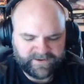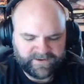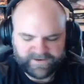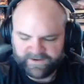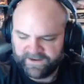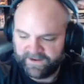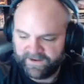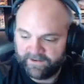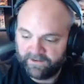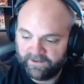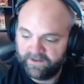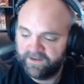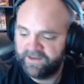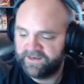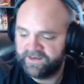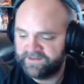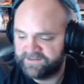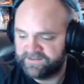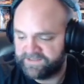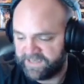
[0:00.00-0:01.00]
Now,
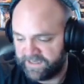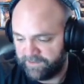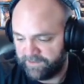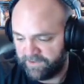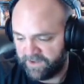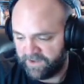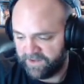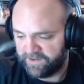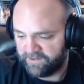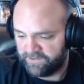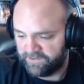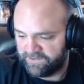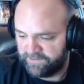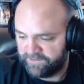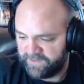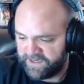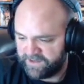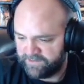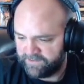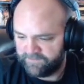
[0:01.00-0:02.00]
and Diabolic
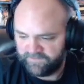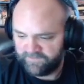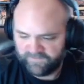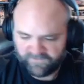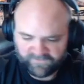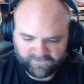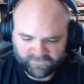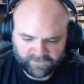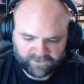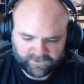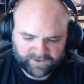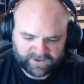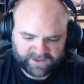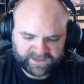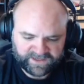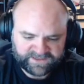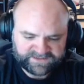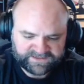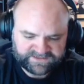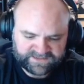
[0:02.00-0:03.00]
Ultimatum for
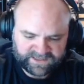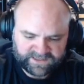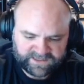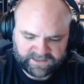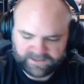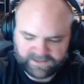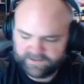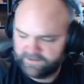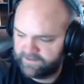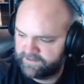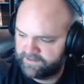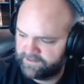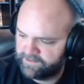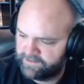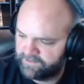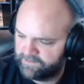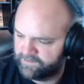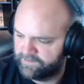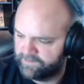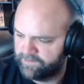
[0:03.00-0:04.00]
a second
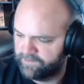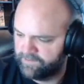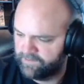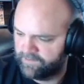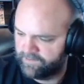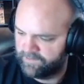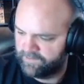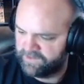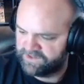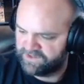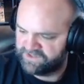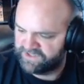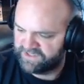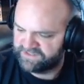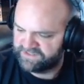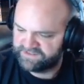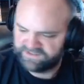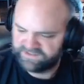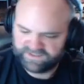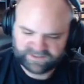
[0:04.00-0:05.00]

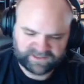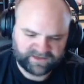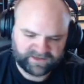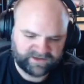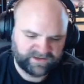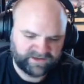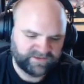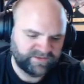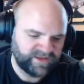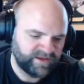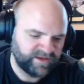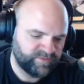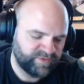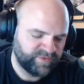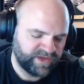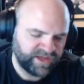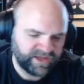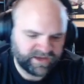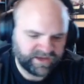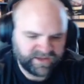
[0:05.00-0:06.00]
Majestic in that
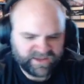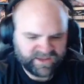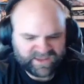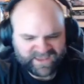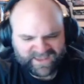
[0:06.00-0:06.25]
pack.